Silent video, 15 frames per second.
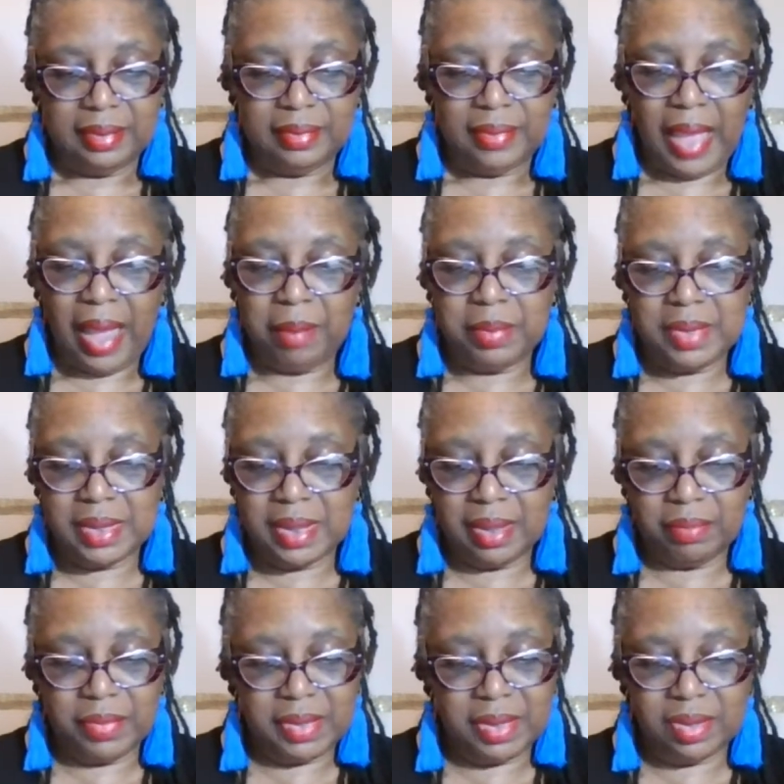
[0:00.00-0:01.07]
I was done
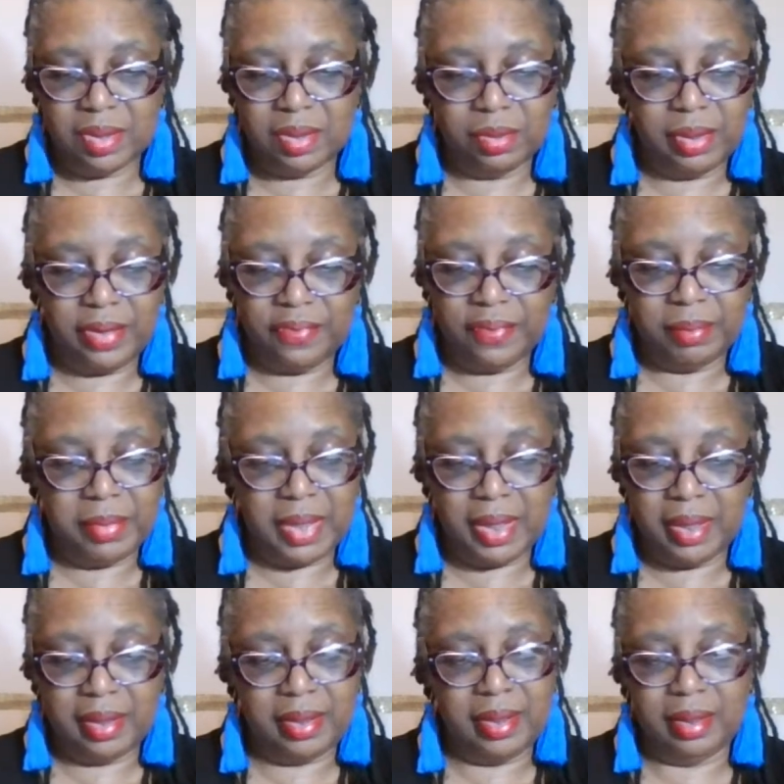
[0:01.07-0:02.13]
with the story from the
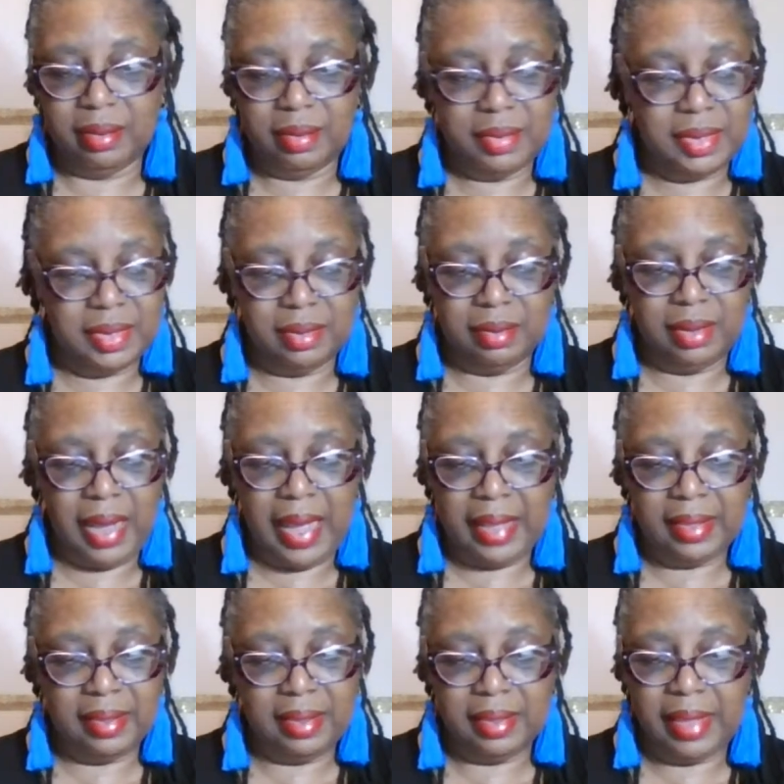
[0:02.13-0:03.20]
get go. So I
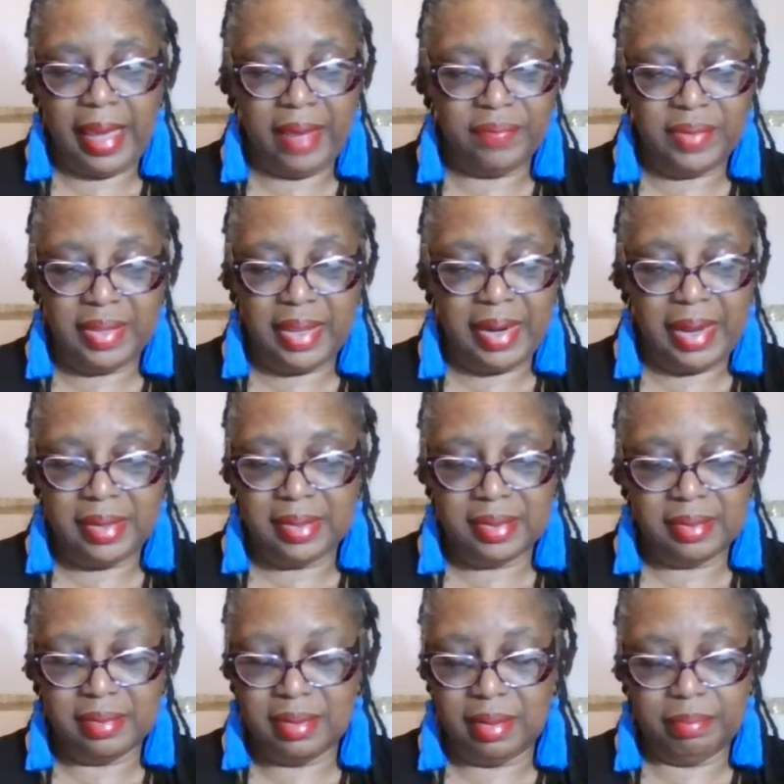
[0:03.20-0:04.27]
after that I just
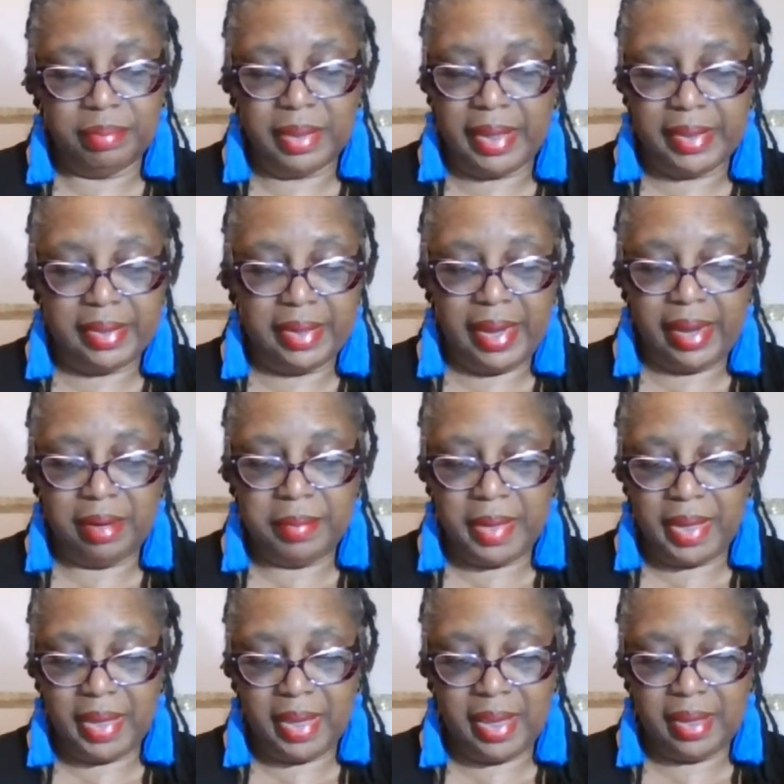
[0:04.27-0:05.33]
blanked it out of my
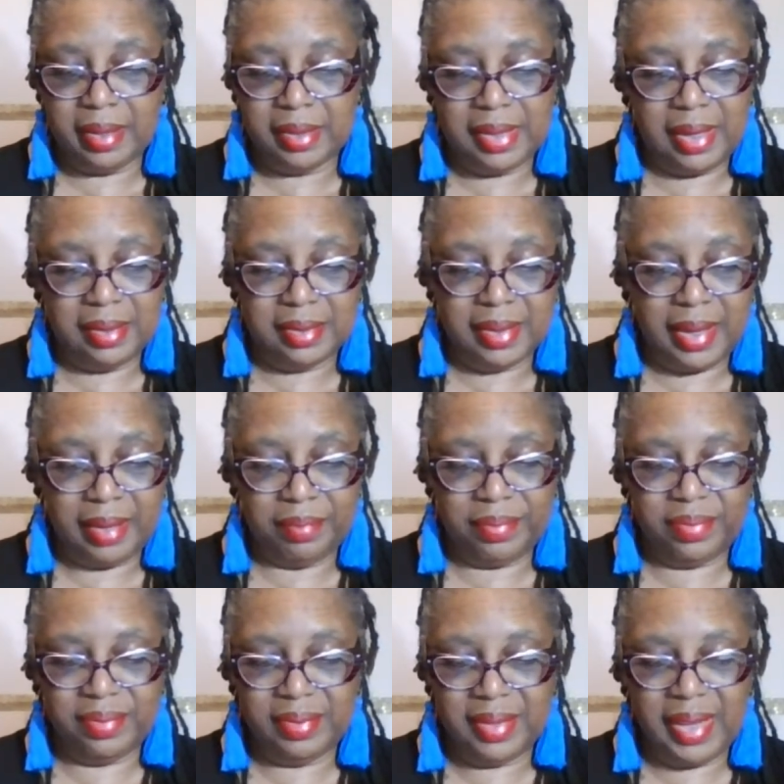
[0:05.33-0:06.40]
head because I was like,
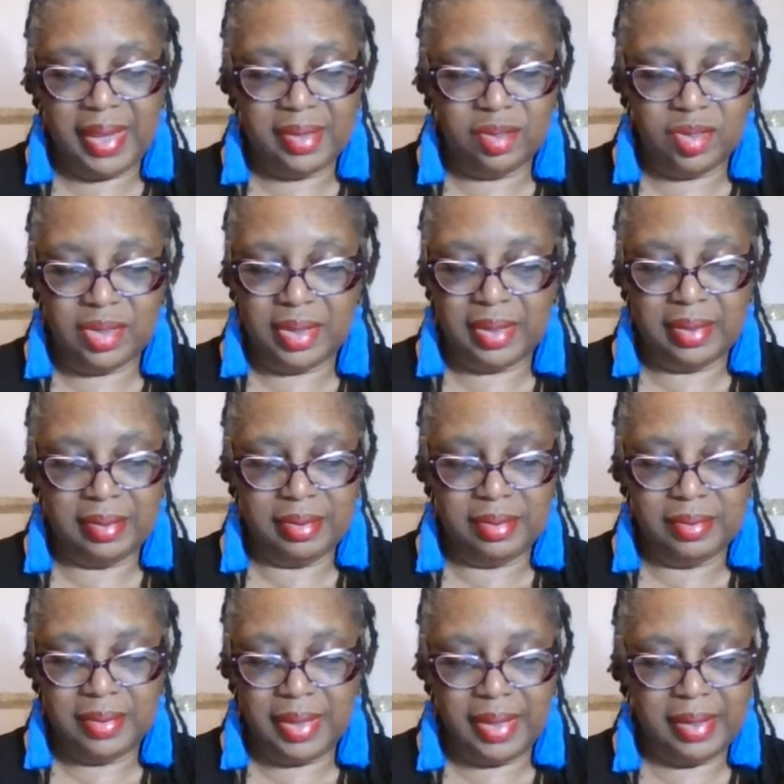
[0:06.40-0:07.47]
that chick,
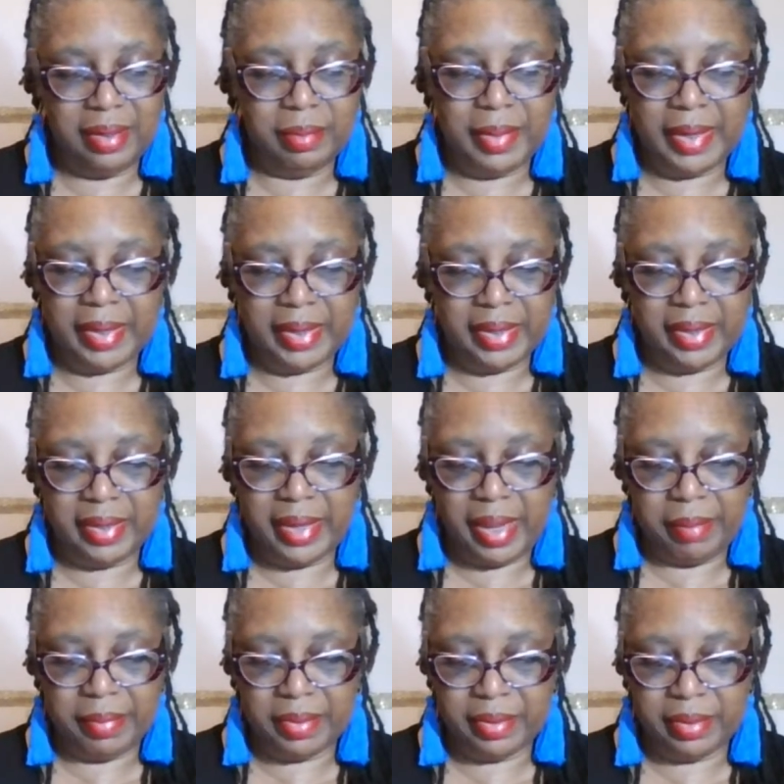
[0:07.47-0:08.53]
ain't nobody
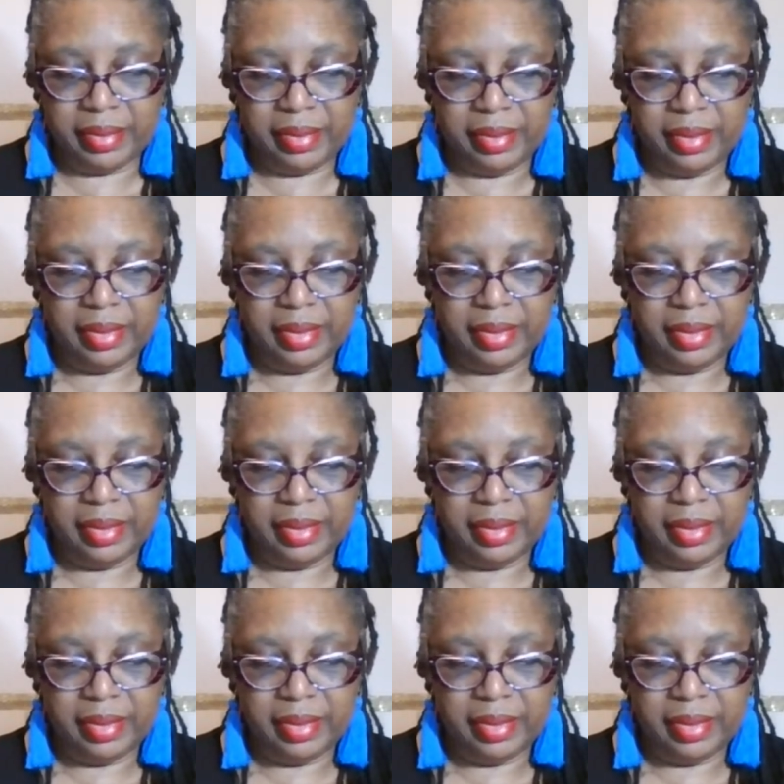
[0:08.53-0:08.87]
kidnapping her.